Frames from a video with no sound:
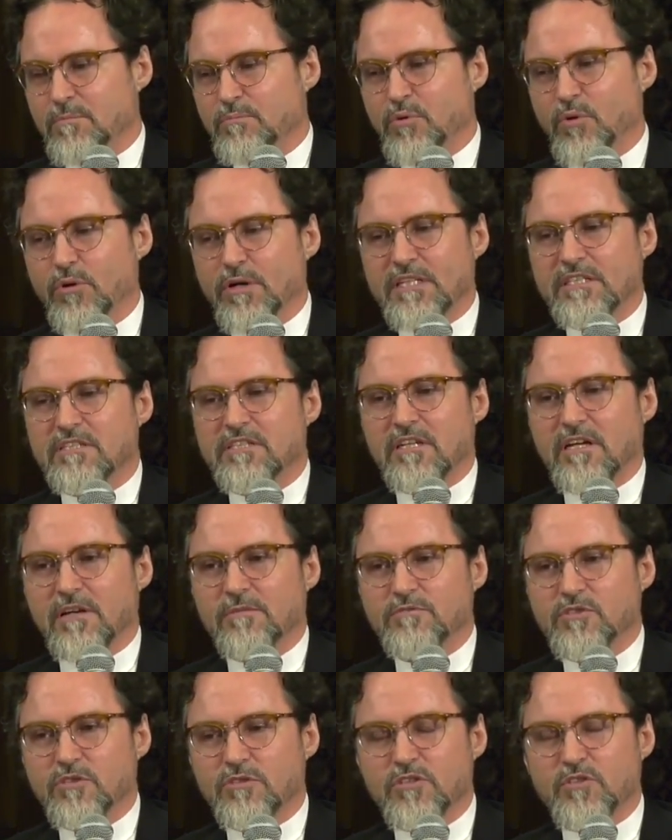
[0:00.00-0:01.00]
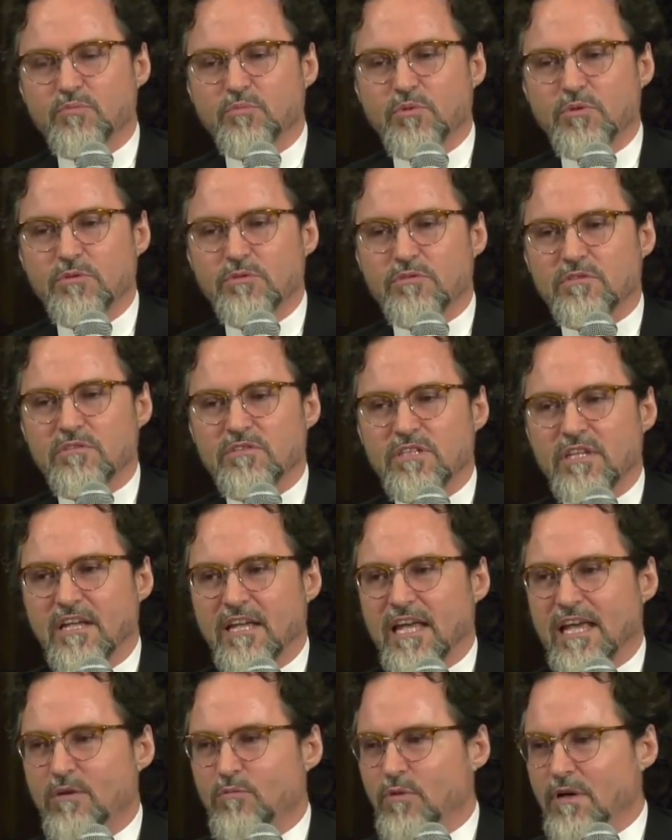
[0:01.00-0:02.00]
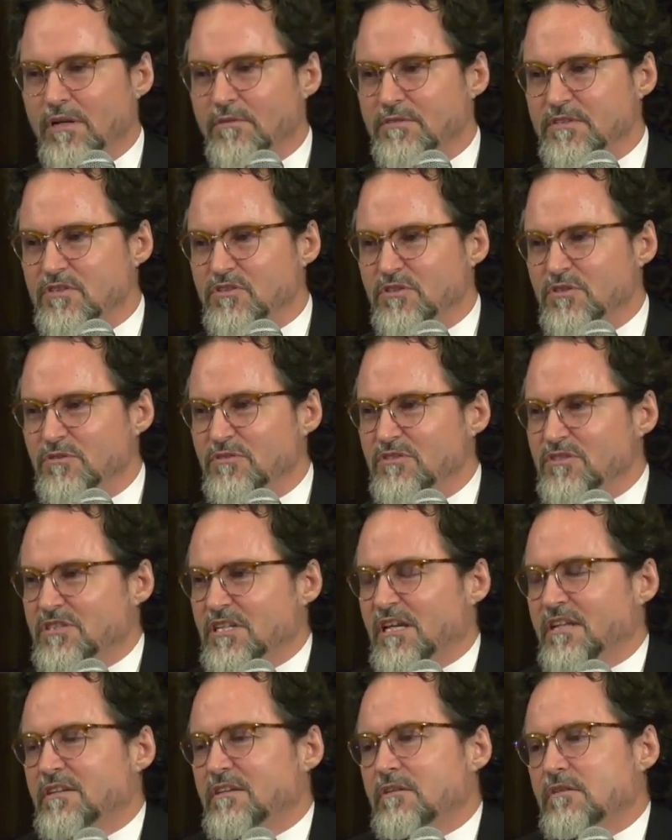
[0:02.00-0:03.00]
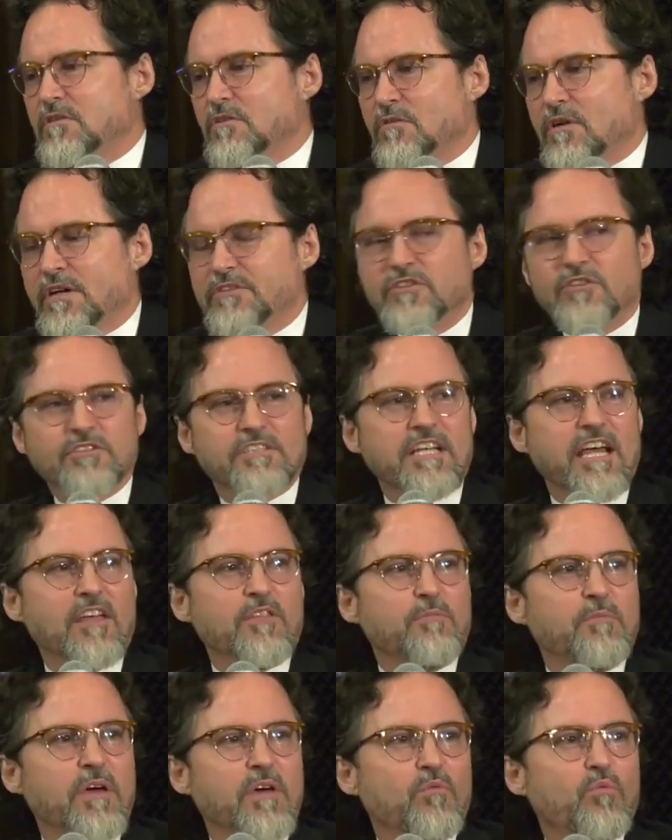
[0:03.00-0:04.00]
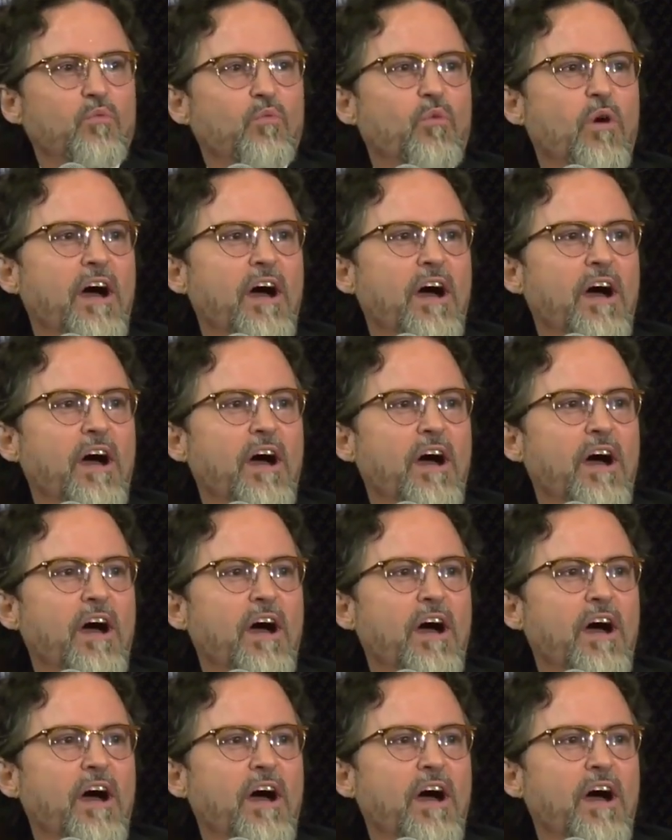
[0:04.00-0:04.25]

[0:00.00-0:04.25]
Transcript: point of jurisprudence. And one of his students said, "You're on your deathbed.